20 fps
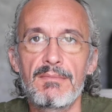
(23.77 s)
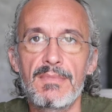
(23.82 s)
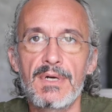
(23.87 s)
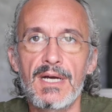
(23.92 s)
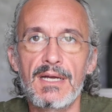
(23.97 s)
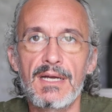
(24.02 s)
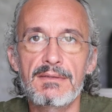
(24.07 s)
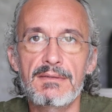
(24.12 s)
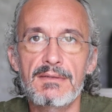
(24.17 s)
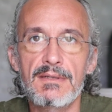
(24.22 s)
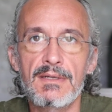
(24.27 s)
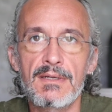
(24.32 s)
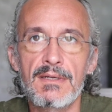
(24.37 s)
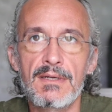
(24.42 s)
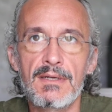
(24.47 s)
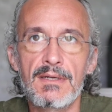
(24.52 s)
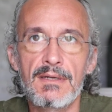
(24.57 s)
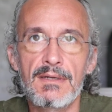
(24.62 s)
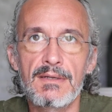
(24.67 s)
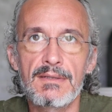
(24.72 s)
But
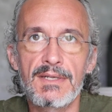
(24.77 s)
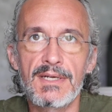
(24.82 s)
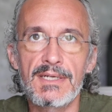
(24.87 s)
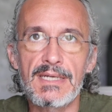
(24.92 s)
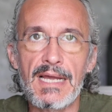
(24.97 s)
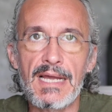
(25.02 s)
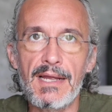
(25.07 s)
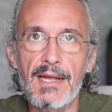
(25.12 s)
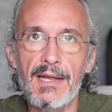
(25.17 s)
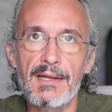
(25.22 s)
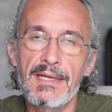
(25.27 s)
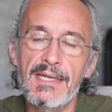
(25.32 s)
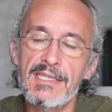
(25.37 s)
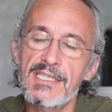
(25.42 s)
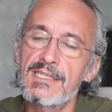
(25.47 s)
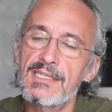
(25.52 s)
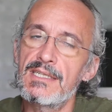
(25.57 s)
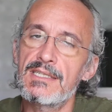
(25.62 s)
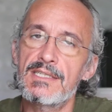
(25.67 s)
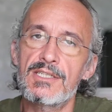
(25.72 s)
I
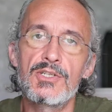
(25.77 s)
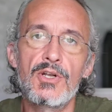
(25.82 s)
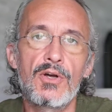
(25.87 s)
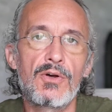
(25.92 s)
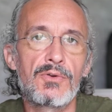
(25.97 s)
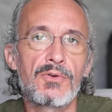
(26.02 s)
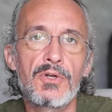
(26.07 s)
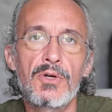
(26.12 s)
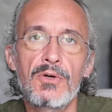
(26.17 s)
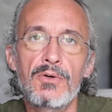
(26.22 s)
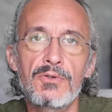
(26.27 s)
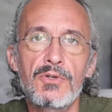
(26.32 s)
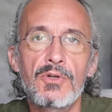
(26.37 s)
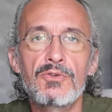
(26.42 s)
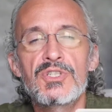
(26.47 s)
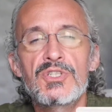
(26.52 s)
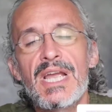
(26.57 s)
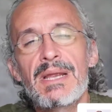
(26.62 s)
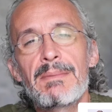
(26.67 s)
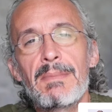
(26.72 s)
guess it's
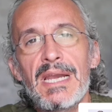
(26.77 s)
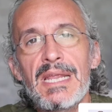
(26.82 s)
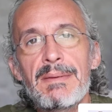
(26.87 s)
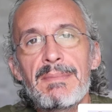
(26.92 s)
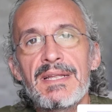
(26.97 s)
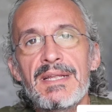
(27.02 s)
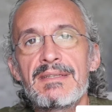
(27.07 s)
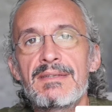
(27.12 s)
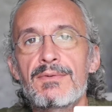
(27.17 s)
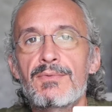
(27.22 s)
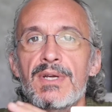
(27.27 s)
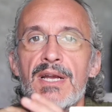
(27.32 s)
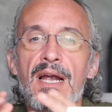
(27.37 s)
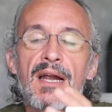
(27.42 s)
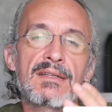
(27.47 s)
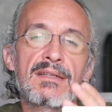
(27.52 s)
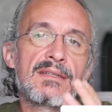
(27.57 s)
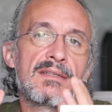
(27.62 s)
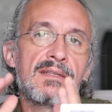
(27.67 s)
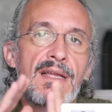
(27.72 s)
no time limit
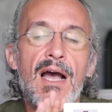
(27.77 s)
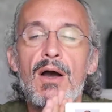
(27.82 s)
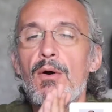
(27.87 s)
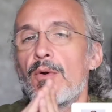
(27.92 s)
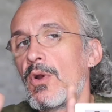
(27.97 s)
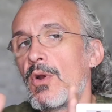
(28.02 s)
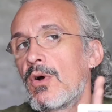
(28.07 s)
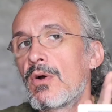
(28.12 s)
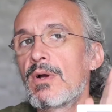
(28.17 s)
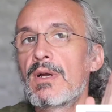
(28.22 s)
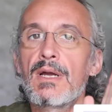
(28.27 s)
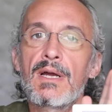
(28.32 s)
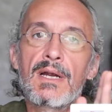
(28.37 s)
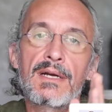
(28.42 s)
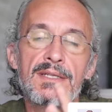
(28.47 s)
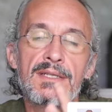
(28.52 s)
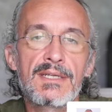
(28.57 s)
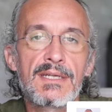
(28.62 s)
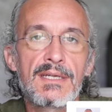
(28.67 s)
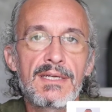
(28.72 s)
regarding how long
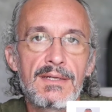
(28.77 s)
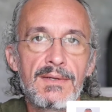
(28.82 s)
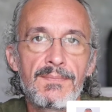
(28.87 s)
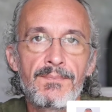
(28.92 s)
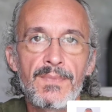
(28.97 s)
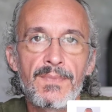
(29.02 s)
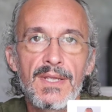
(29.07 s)
are the